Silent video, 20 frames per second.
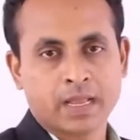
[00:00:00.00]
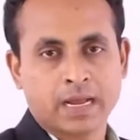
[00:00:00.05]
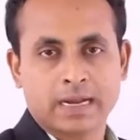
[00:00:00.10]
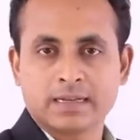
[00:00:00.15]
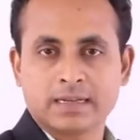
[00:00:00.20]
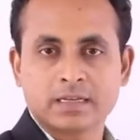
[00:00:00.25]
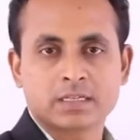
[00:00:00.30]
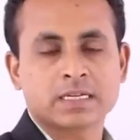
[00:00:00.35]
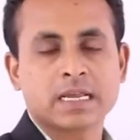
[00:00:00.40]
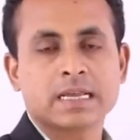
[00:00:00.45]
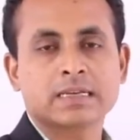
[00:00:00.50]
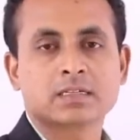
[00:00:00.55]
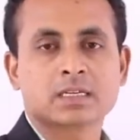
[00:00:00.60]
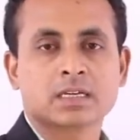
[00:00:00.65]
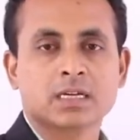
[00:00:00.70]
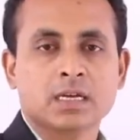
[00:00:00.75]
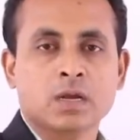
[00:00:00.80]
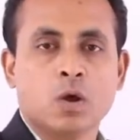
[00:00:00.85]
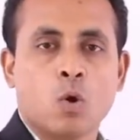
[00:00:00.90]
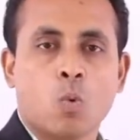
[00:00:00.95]
Understand
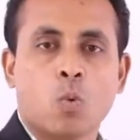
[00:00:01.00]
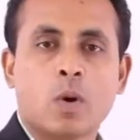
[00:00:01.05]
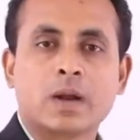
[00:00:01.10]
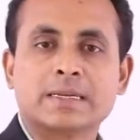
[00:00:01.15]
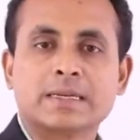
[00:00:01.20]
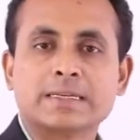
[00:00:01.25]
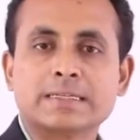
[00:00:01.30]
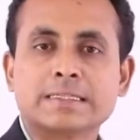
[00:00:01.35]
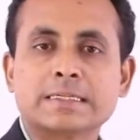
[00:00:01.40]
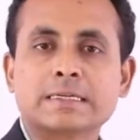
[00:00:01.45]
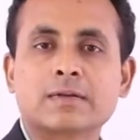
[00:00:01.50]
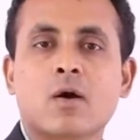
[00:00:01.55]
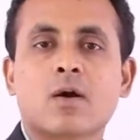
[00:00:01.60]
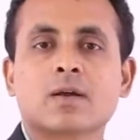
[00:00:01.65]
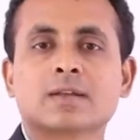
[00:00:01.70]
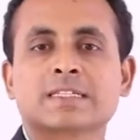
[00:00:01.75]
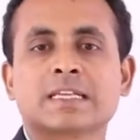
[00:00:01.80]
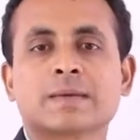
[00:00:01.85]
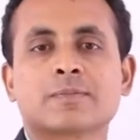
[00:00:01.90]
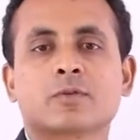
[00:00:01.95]
what is the
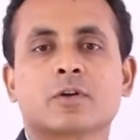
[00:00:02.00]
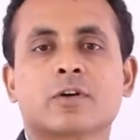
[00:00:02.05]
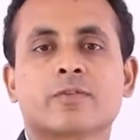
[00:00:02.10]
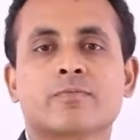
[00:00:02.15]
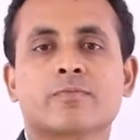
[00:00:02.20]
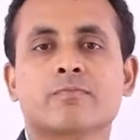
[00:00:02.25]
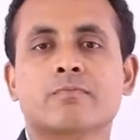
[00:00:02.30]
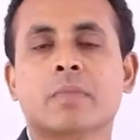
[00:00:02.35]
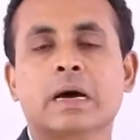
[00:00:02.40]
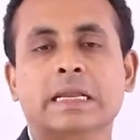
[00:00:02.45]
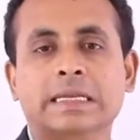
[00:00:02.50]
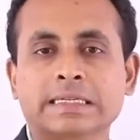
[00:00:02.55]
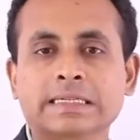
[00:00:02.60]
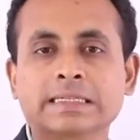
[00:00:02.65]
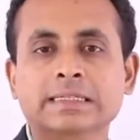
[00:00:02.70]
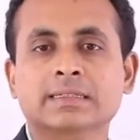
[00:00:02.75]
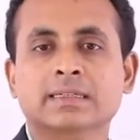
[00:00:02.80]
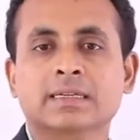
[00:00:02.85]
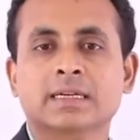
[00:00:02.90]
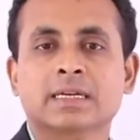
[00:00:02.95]
concept of
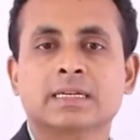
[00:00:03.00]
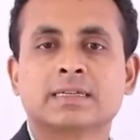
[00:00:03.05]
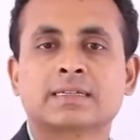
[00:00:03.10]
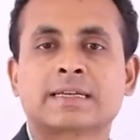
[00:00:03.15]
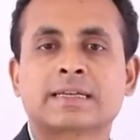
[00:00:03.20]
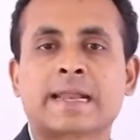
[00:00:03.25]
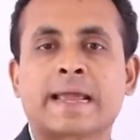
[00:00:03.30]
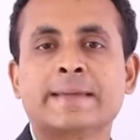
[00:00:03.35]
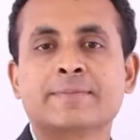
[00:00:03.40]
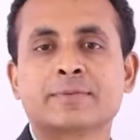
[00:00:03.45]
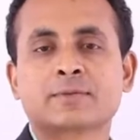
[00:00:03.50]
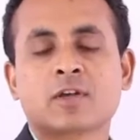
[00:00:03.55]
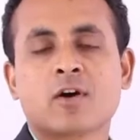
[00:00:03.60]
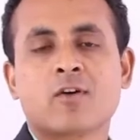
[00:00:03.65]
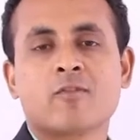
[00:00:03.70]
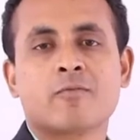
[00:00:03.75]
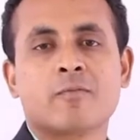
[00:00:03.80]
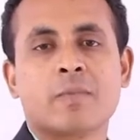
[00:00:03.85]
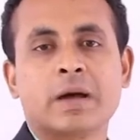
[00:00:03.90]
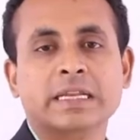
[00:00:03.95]
money, types
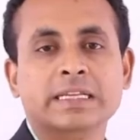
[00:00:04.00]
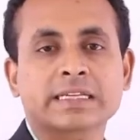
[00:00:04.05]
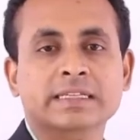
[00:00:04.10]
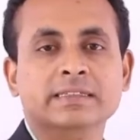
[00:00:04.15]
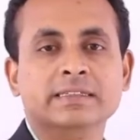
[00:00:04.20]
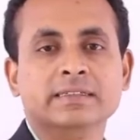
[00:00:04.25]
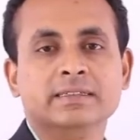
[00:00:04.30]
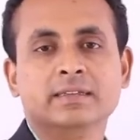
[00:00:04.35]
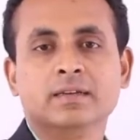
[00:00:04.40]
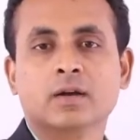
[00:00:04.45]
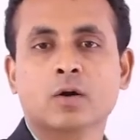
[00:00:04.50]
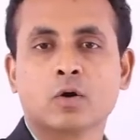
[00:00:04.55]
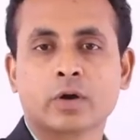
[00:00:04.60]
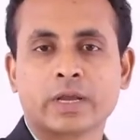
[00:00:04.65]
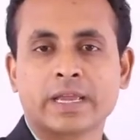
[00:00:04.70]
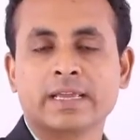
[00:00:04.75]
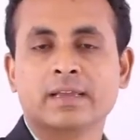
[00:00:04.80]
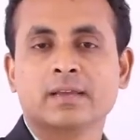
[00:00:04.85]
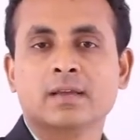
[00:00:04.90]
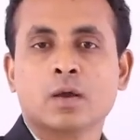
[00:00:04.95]
of money,
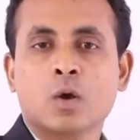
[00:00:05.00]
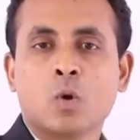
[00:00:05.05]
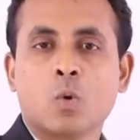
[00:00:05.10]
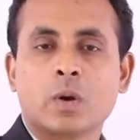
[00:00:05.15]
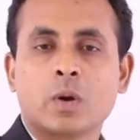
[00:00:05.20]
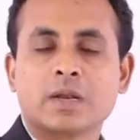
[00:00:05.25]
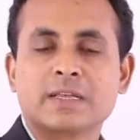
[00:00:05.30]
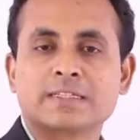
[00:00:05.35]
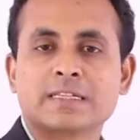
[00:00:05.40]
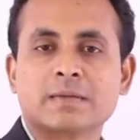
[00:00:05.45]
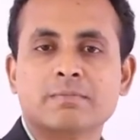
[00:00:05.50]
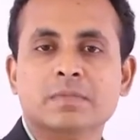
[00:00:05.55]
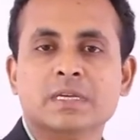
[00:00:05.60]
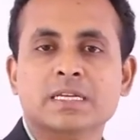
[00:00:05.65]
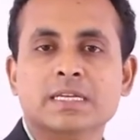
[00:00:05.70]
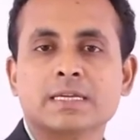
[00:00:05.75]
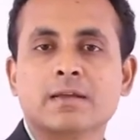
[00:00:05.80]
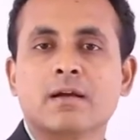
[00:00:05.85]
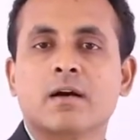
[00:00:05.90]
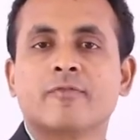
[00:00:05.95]
okay? What is the
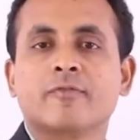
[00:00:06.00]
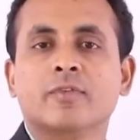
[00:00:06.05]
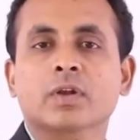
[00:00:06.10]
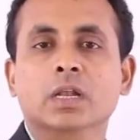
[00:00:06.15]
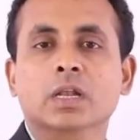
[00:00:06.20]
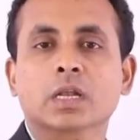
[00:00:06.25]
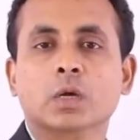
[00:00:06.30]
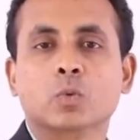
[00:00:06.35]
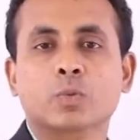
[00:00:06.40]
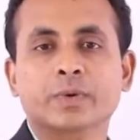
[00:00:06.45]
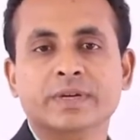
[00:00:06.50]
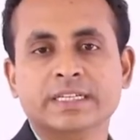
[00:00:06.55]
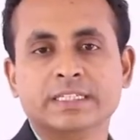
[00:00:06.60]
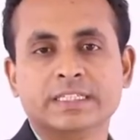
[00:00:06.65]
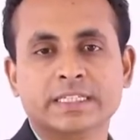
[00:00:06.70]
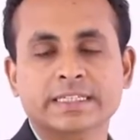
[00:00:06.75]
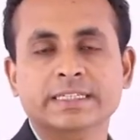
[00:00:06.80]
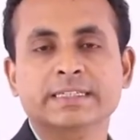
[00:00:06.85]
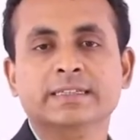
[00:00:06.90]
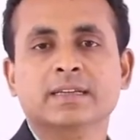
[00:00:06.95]
meaning of
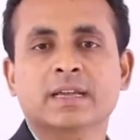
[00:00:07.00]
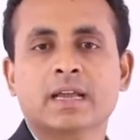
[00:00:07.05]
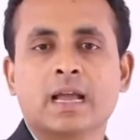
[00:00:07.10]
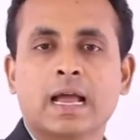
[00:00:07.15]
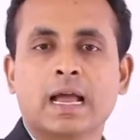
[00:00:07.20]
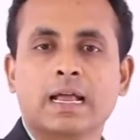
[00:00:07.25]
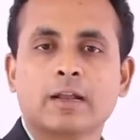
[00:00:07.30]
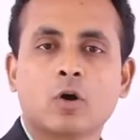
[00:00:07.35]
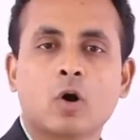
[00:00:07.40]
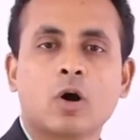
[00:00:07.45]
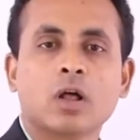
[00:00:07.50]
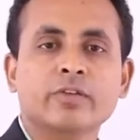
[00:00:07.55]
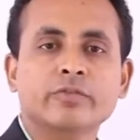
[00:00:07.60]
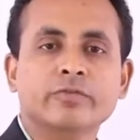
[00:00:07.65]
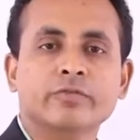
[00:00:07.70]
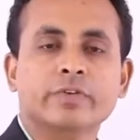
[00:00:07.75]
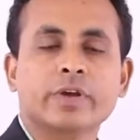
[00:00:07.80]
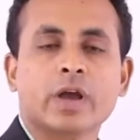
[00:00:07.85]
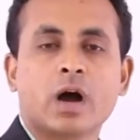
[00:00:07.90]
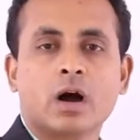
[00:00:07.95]
liquidity and
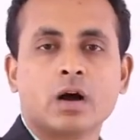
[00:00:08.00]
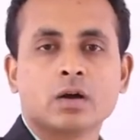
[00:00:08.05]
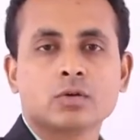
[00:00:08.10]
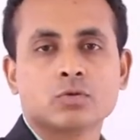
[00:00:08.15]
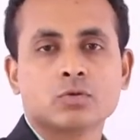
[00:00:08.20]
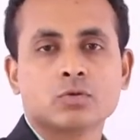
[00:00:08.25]
all we are